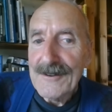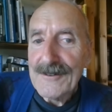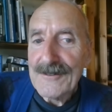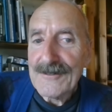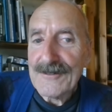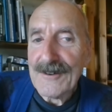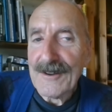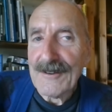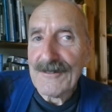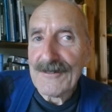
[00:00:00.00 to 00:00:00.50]

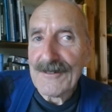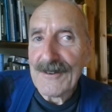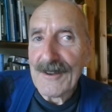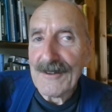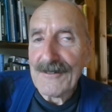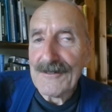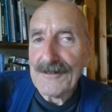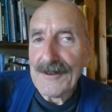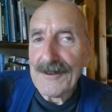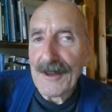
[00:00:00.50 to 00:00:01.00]
she
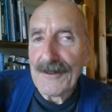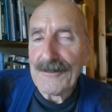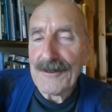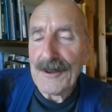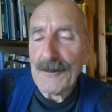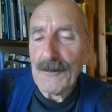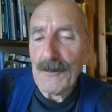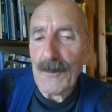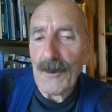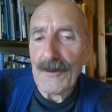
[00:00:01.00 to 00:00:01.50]
says
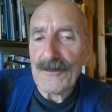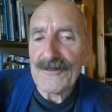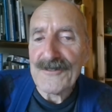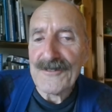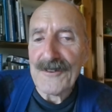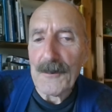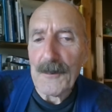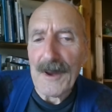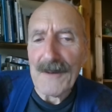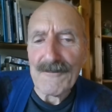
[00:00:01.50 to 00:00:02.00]
nothing
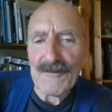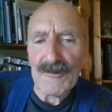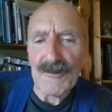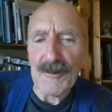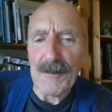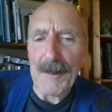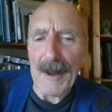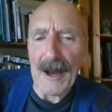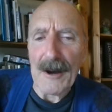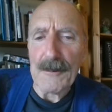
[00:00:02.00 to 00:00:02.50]
whatsoever
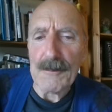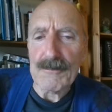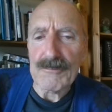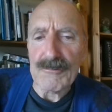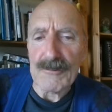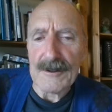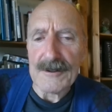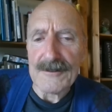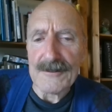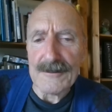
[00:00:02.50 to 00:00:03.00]
about
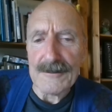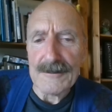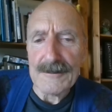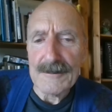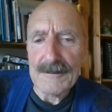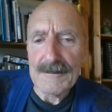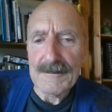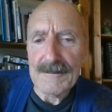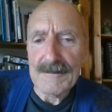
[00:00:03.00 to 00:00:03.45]
Britain.